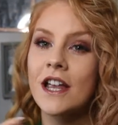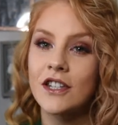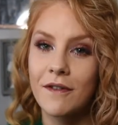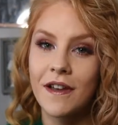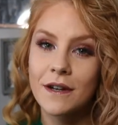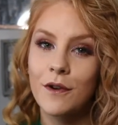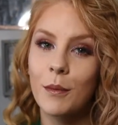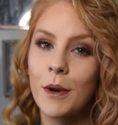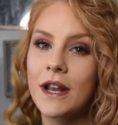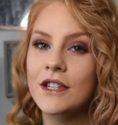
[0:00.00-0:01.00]
Don't forget to
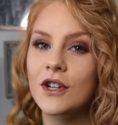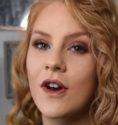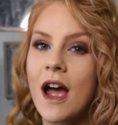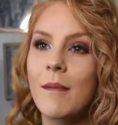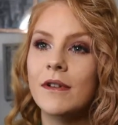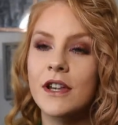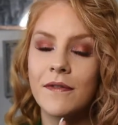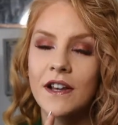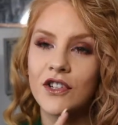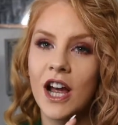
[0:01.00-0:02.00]
follow me on Instagram. Don't
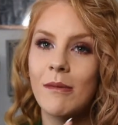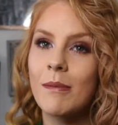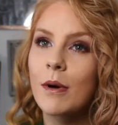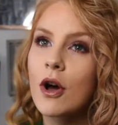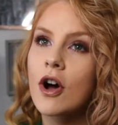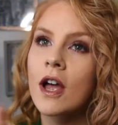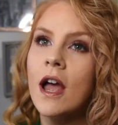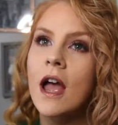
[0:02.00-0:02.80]
forget to check out my blog.